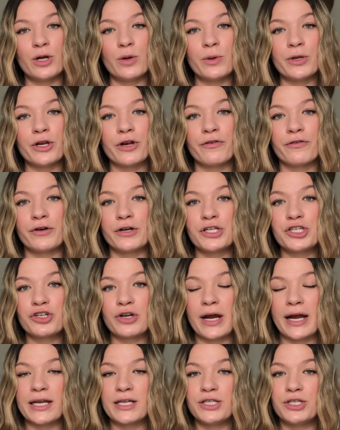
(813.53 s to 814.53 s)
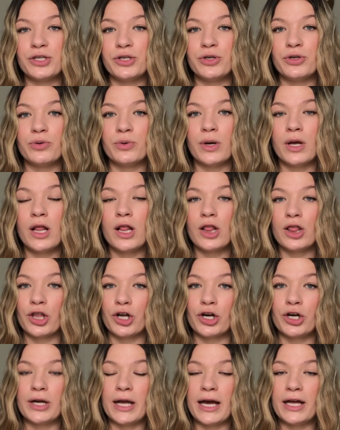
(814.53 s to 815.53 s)
when you're first trying to
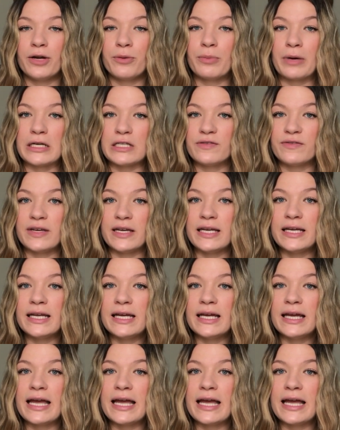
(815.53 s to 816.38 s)
learn how to breastfeed,